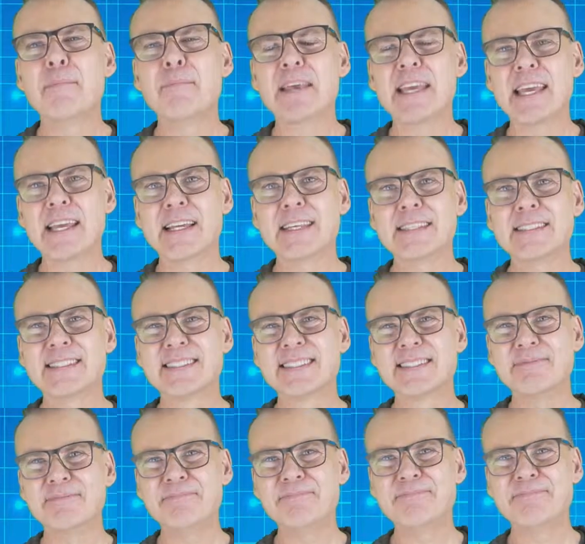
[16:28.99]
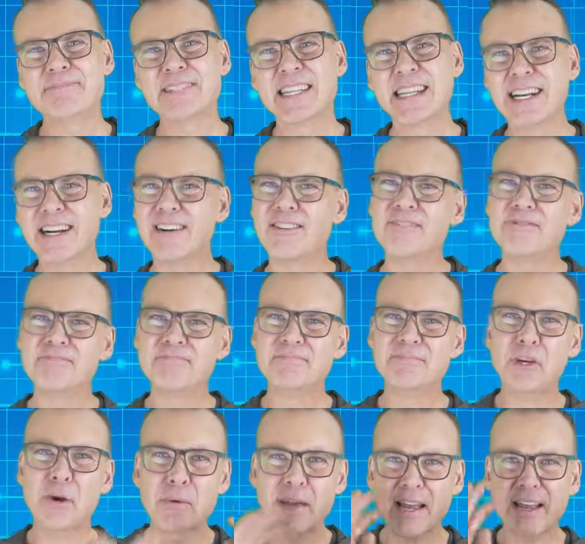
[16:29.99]
is,
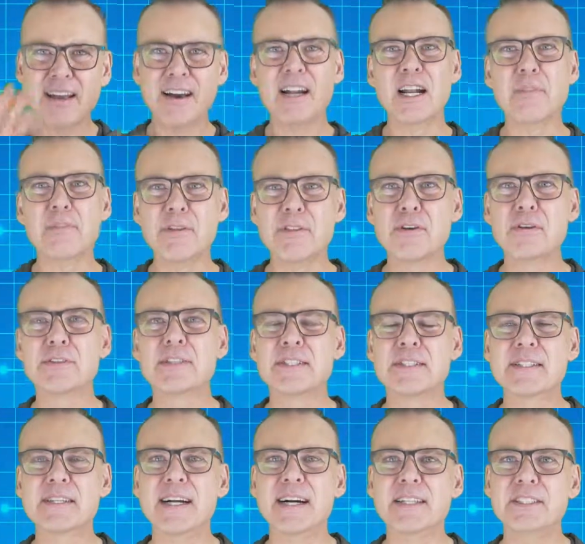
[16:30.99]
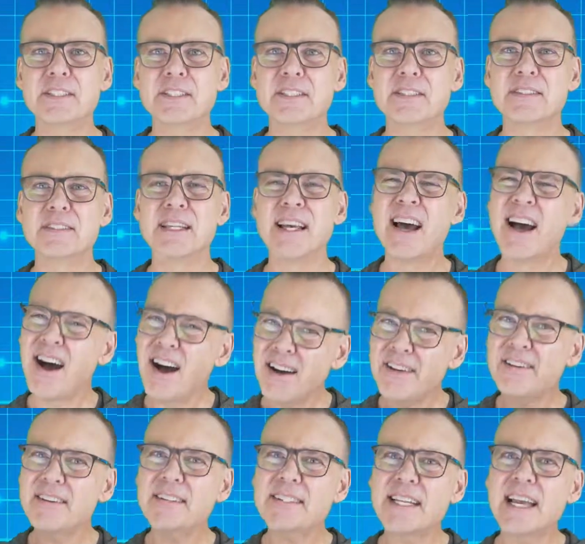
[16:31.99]
don't get caught up in those discussions.
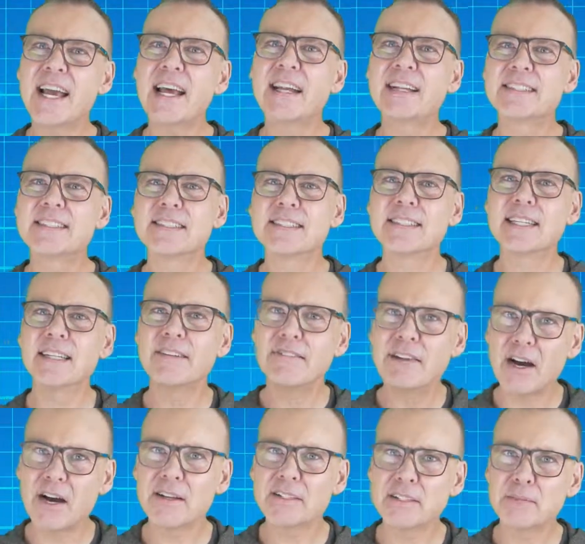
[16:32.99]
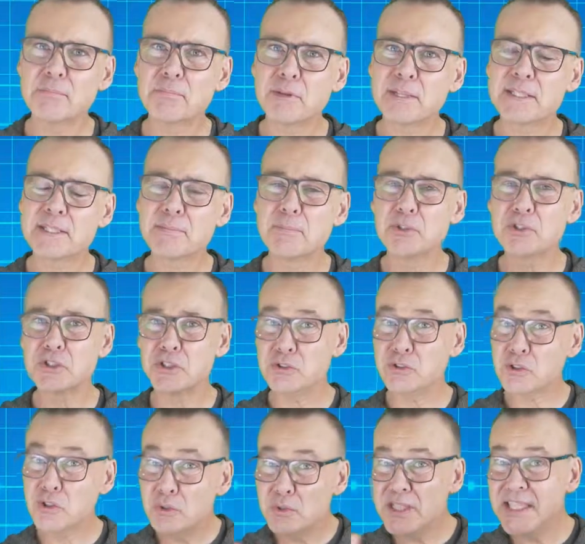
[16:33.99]
Understand it's a set of values and principles. You
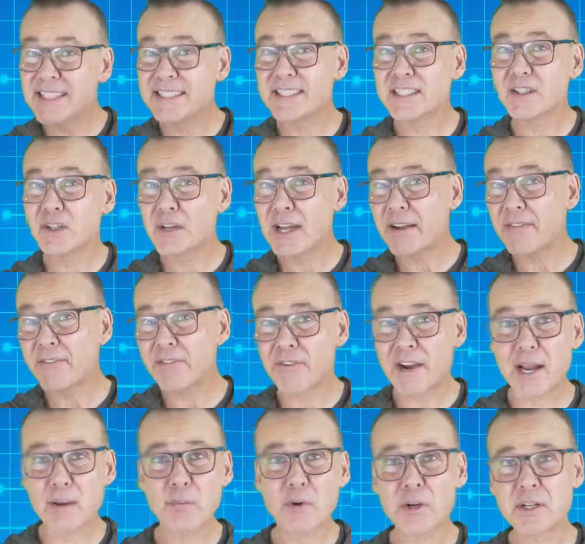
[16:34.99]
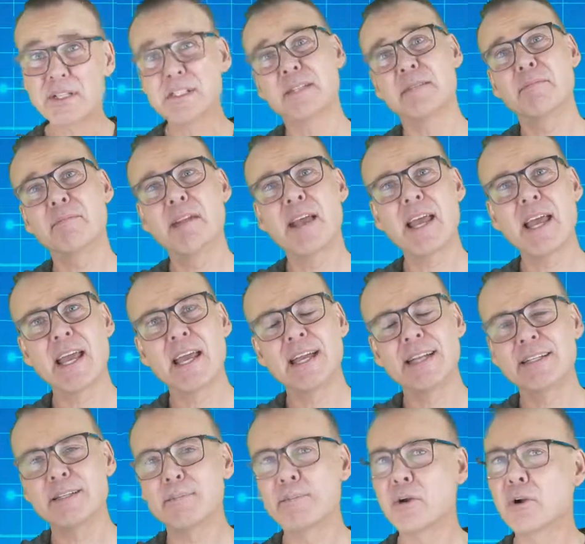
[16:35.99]
do need to look at frameworks
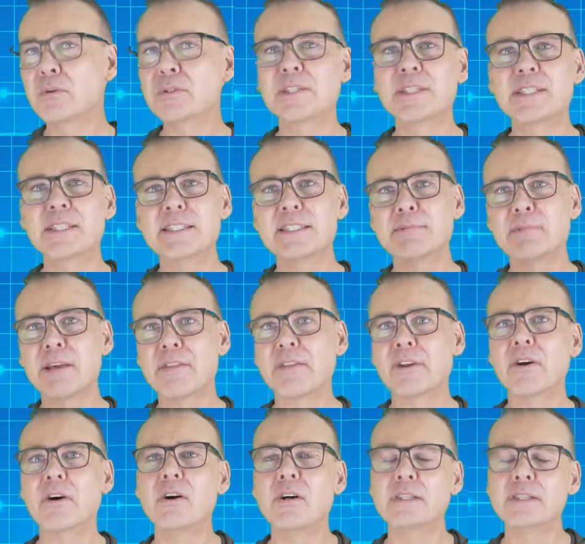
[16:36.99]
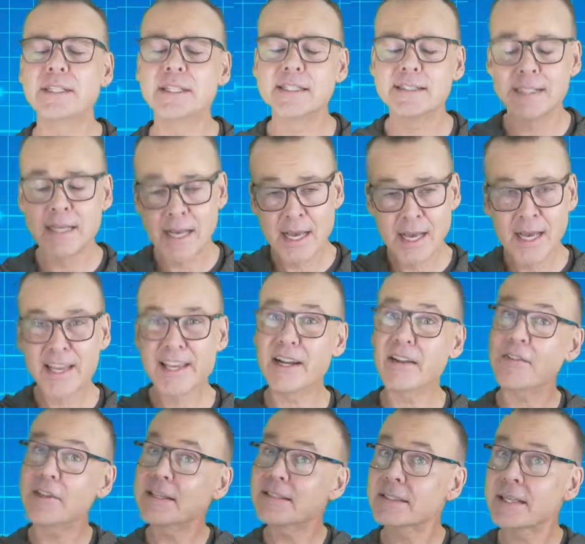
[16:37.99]
and approaches, methodologies,
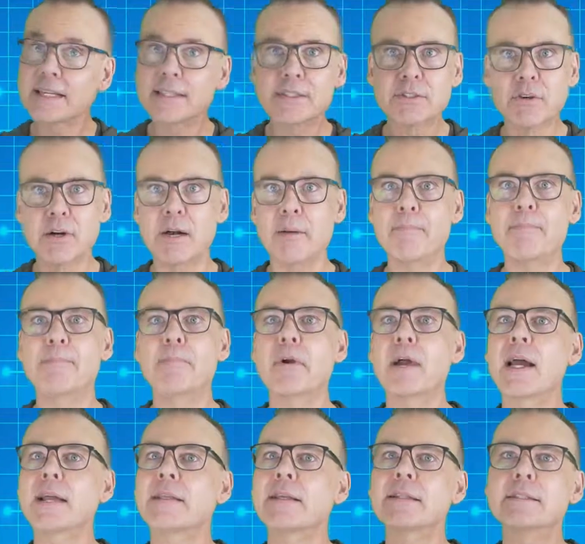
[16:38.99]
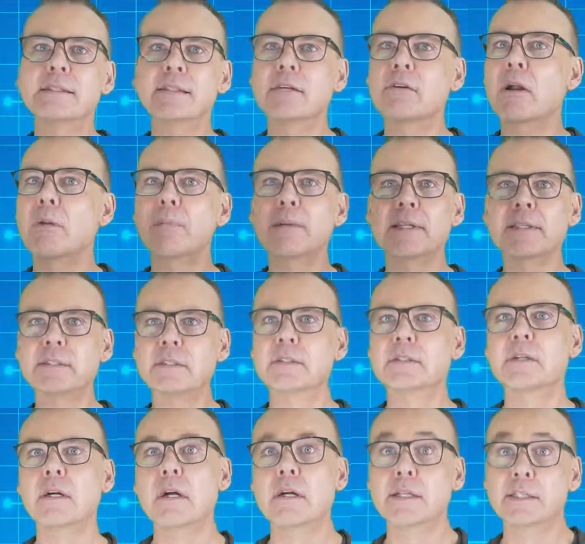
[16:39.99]
things like Scrum, right? This is a great place to
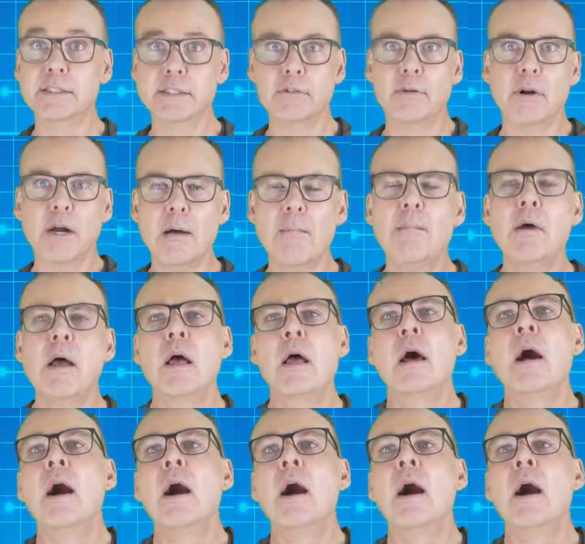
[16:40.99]
start, is Scrum.